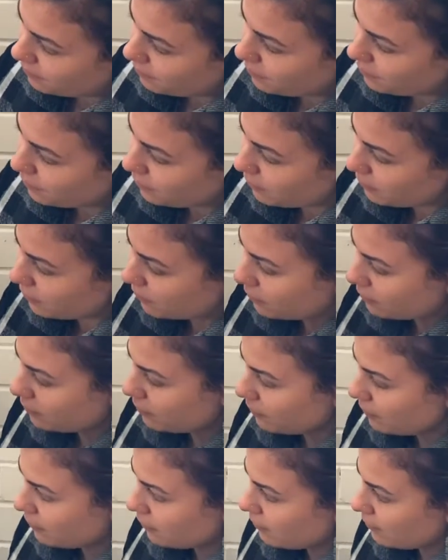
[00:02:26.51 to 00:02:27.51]

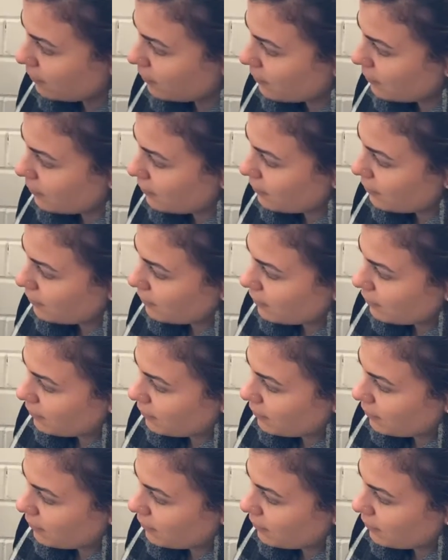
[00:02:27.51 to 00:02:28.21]
Nobody speaks.